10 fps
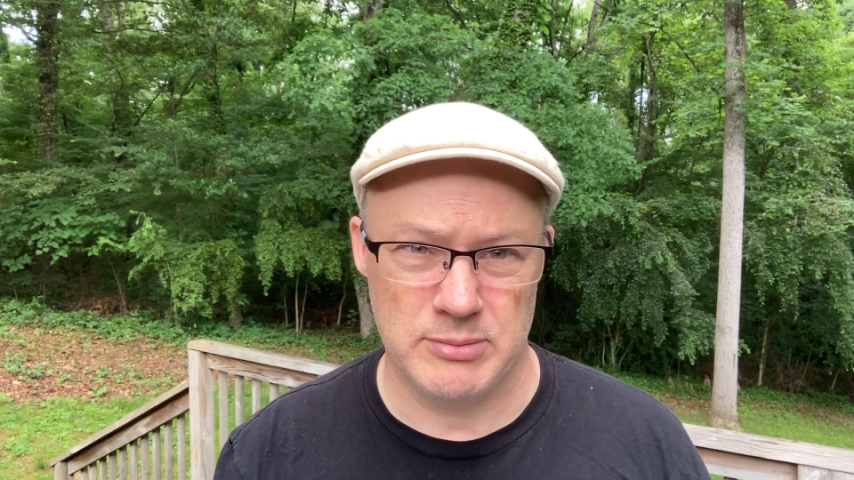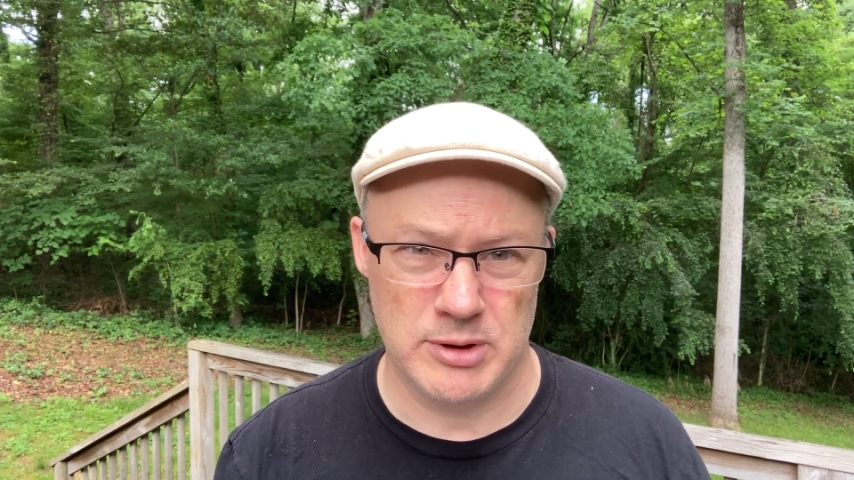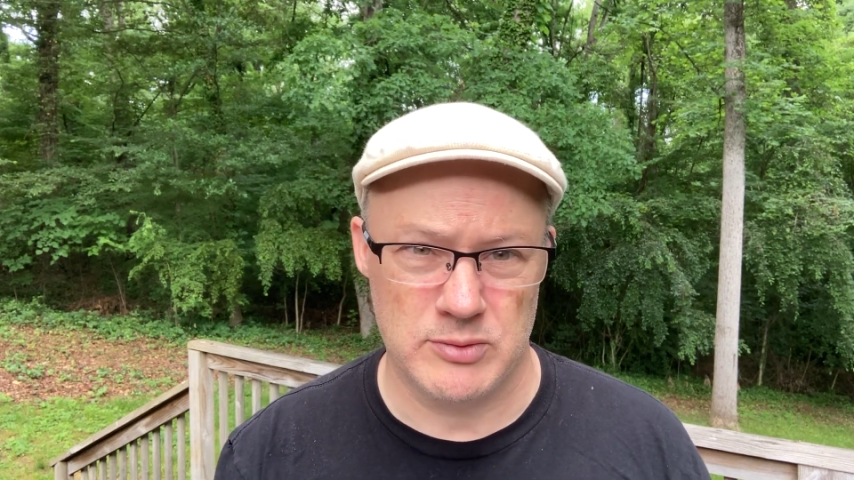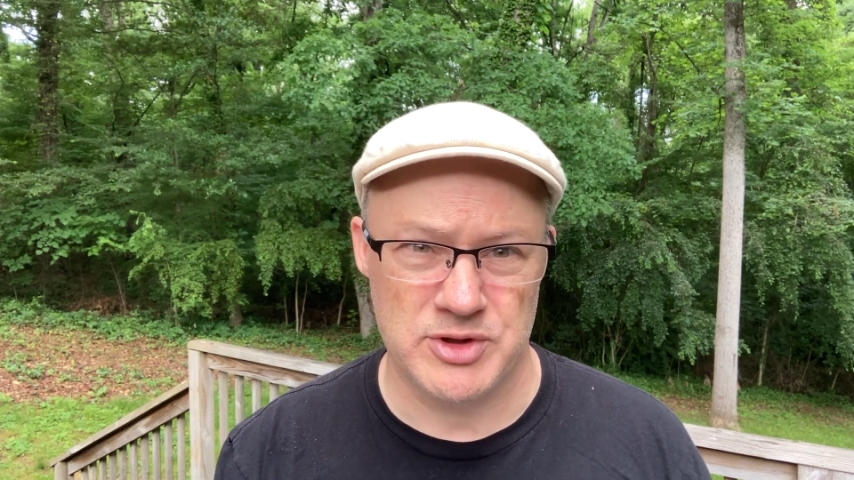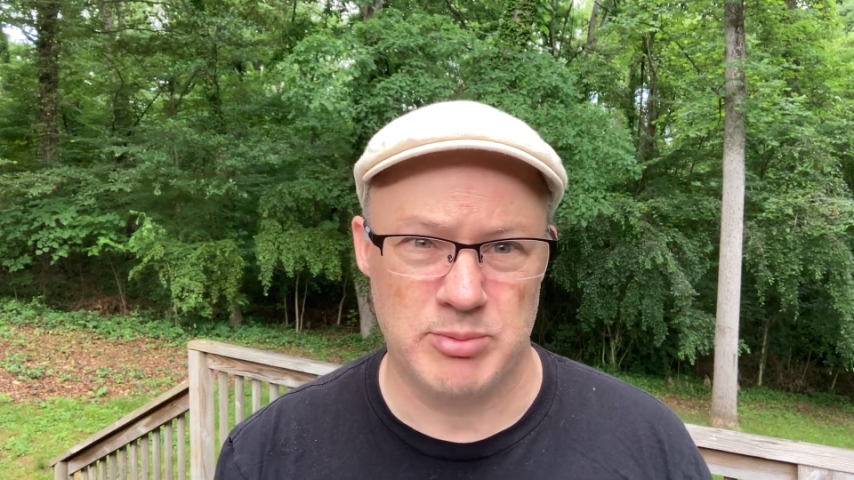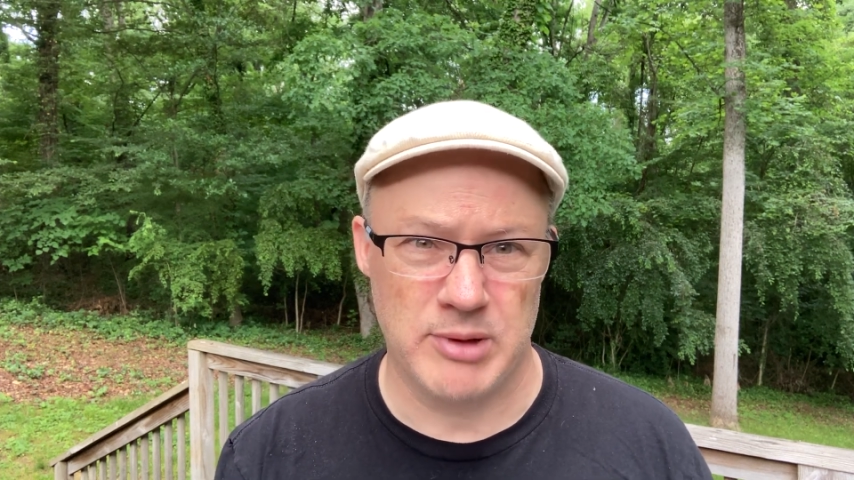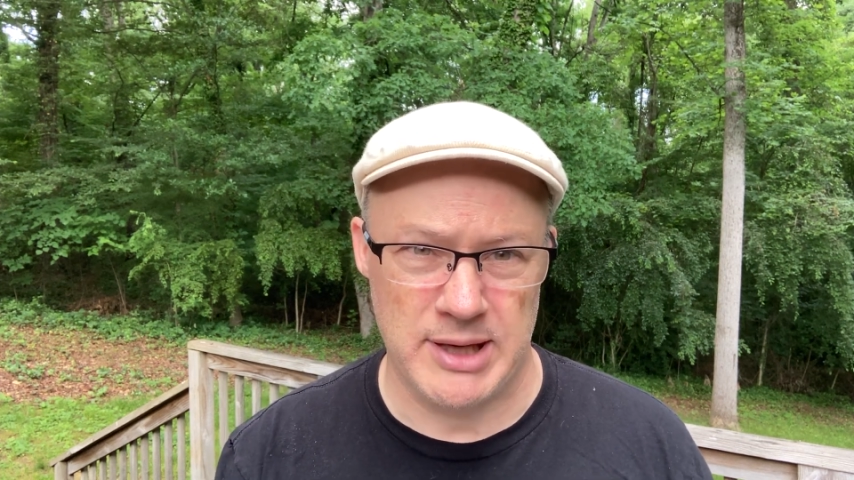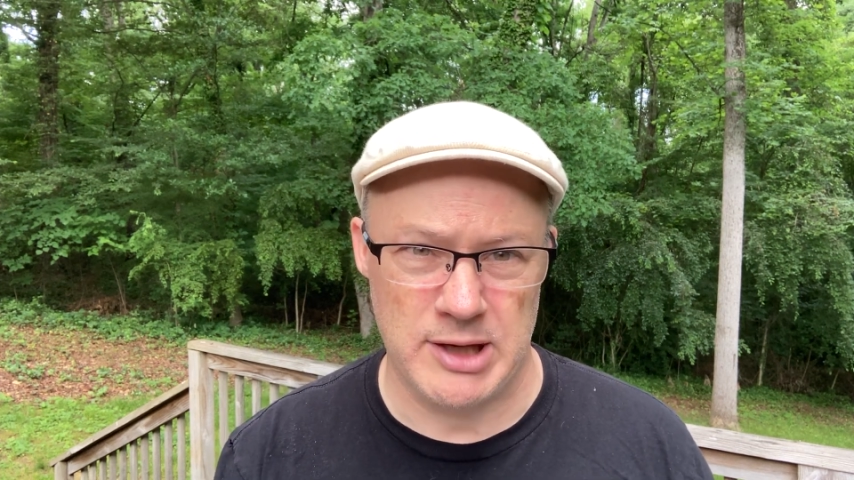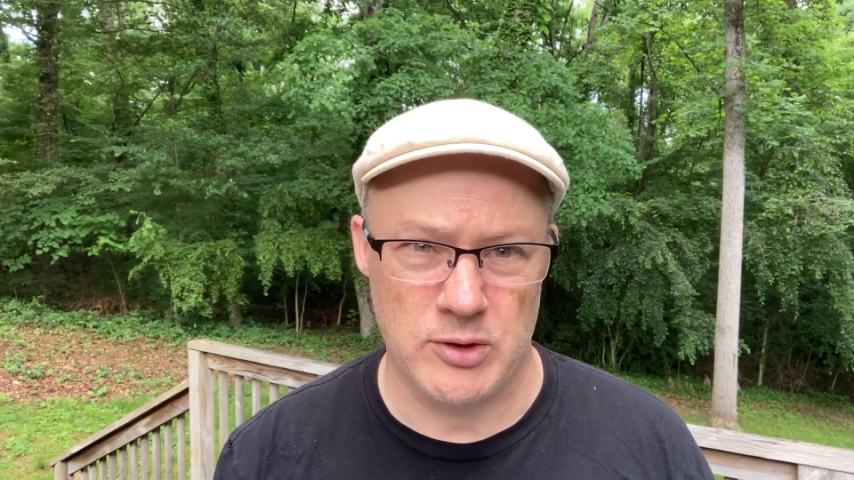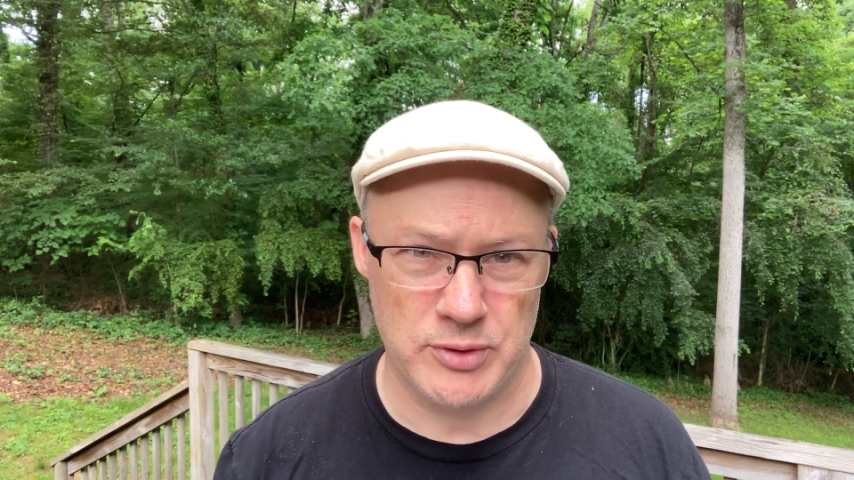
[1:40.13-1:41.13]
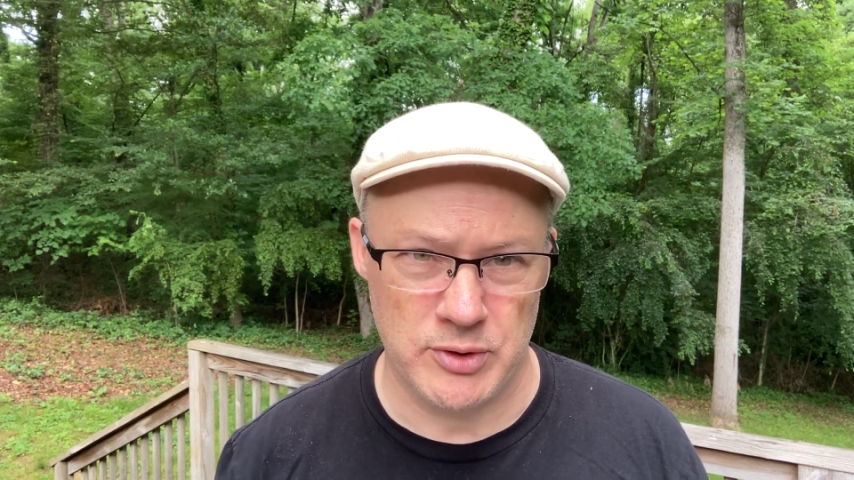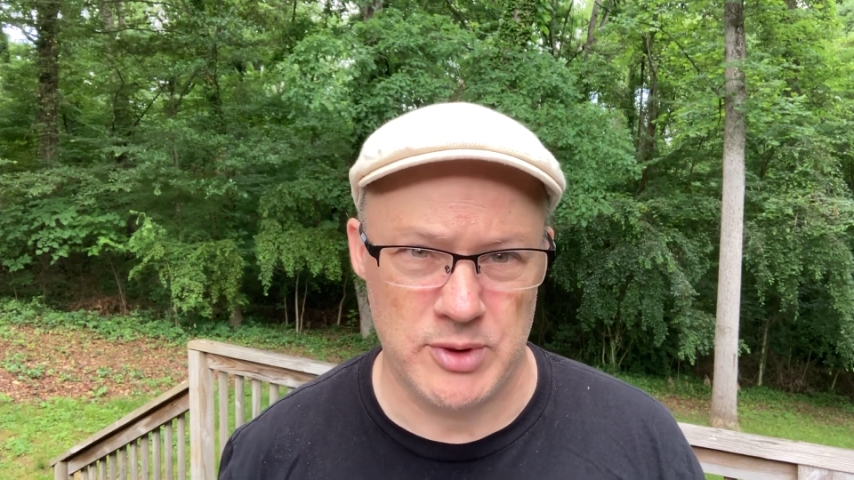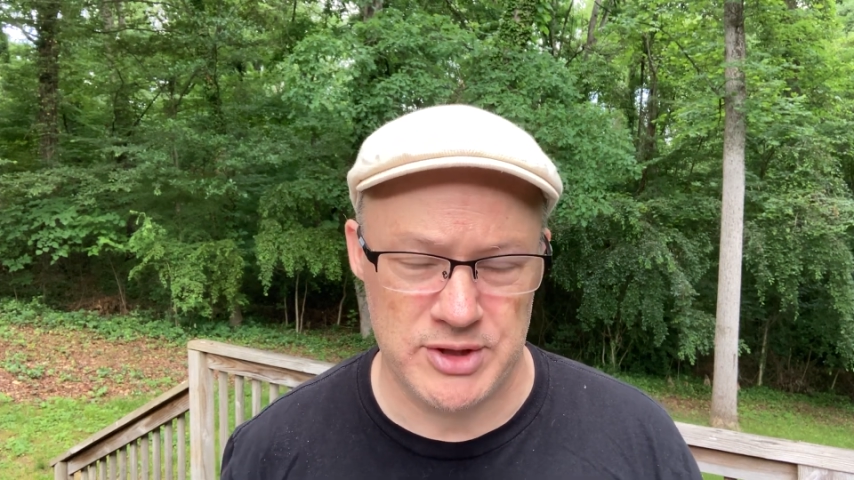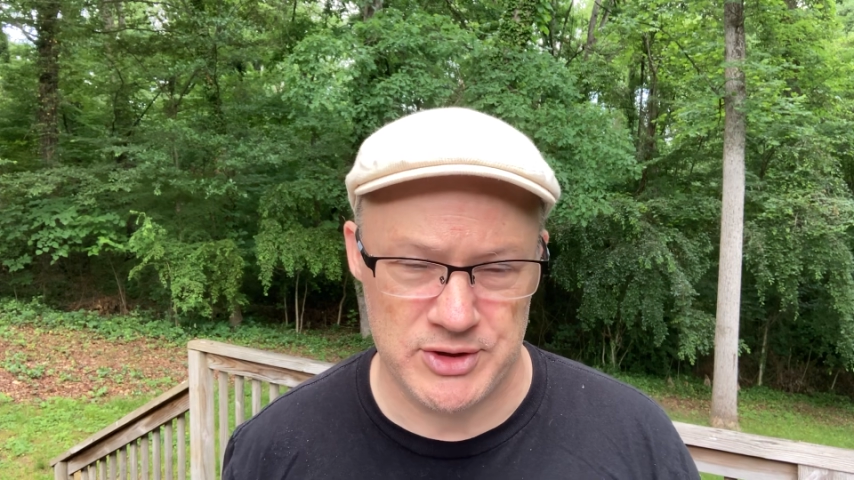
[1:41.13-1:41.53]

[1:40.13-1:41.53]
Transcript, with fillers: but was planning on doing